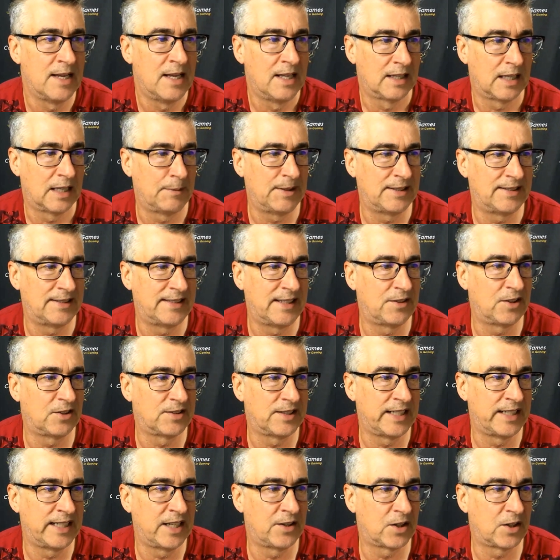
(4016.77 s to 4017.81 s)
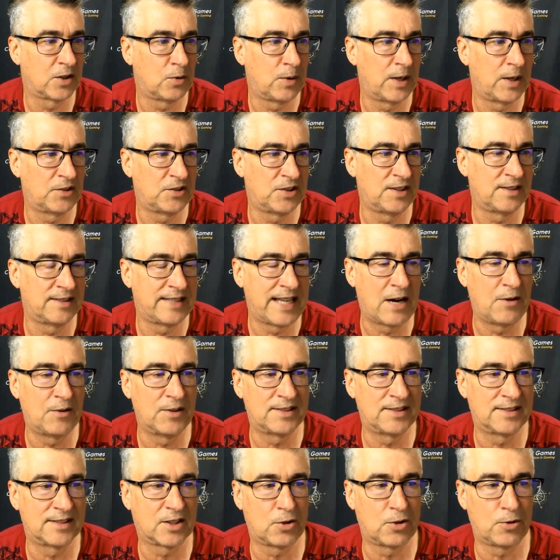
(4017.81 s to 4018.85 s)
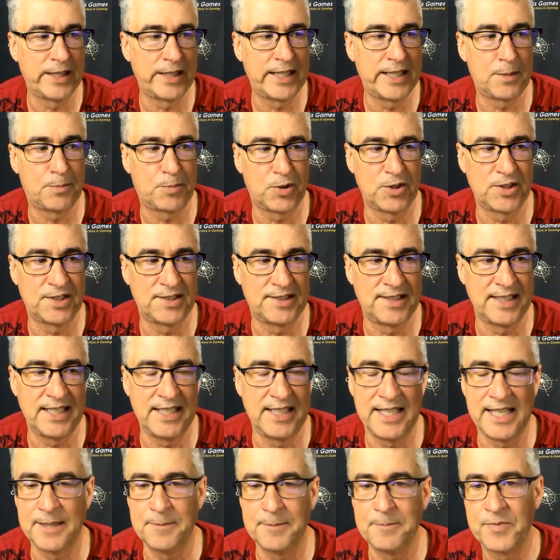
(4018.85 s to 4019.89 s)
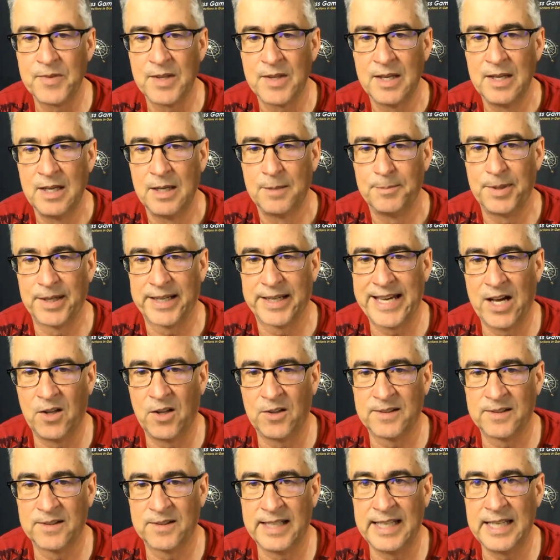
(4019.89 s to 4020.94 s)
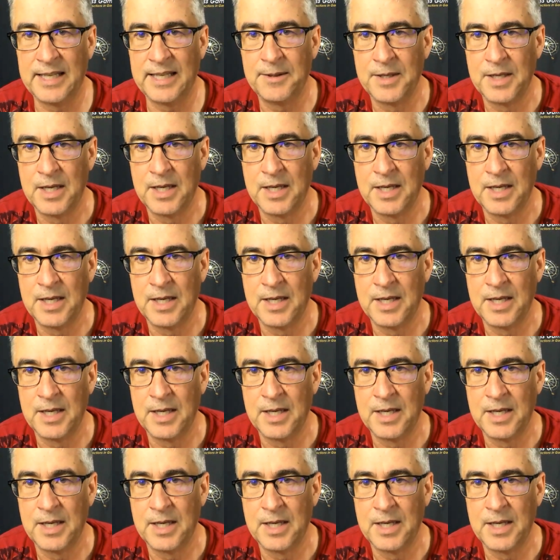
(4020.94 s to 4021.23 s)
Let me see if there's any other questions. How is the Korea proceeding, Balkoski?